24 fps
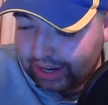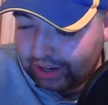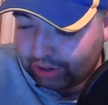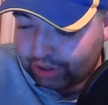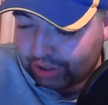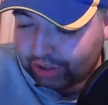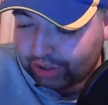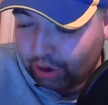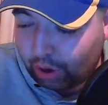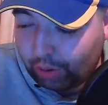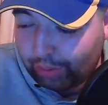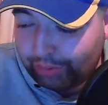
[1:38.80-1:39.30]
look
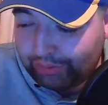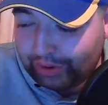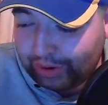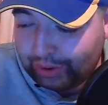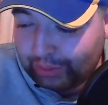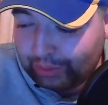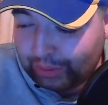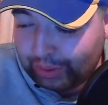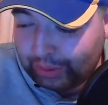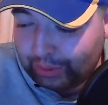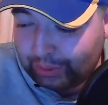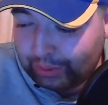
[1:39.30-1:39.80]
at hopefully
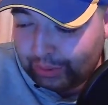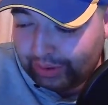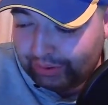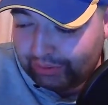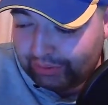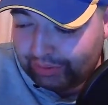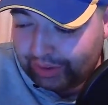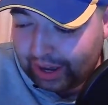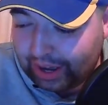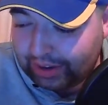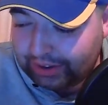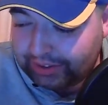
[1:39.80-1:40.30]

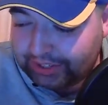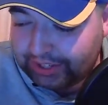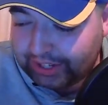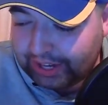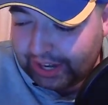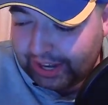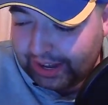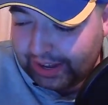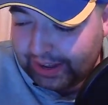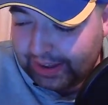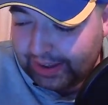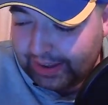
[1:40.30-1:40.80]
we've got
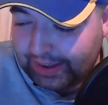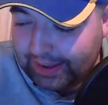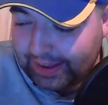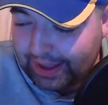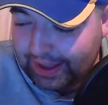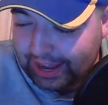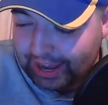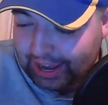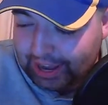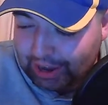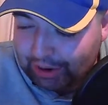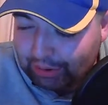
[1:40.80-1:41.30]

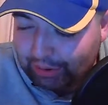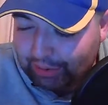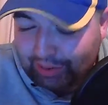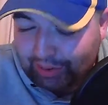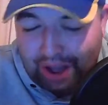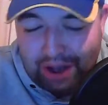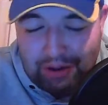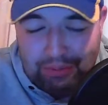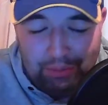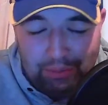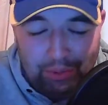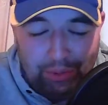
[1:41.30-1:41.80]

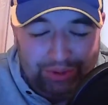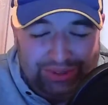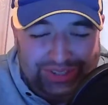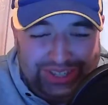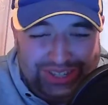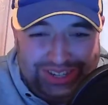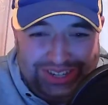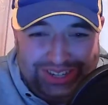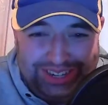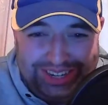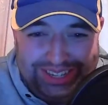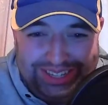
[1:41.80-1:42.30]
most
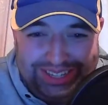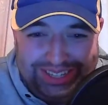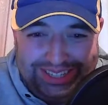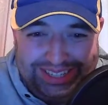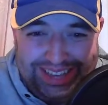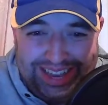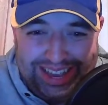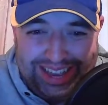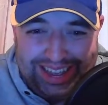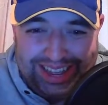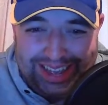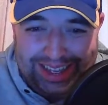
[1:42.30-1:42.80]
of these
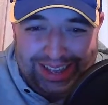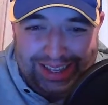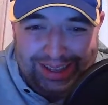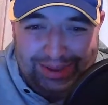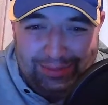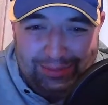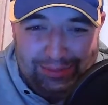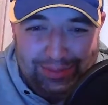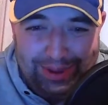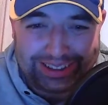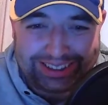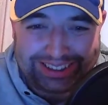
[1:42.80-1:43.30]

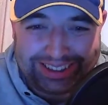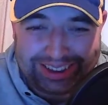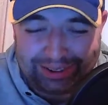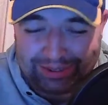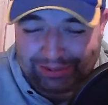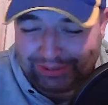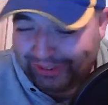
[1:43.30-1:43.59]
picked out